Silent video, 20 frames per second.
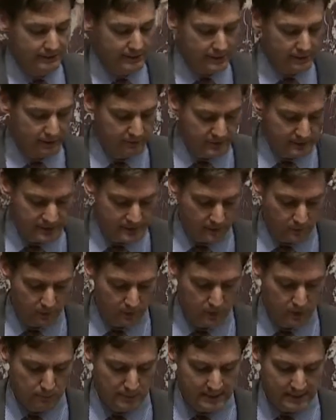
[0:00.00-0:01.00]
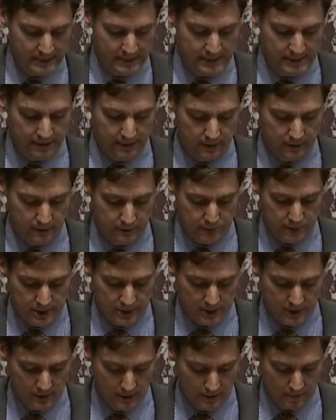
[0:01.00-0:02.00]
out of sync with the business cycle in British
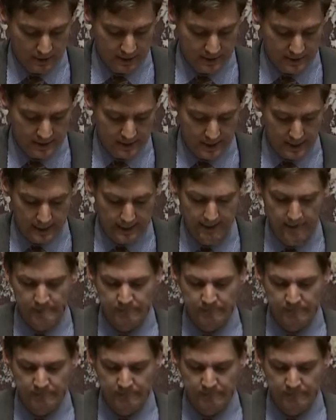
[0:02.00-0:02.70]
Columbia today,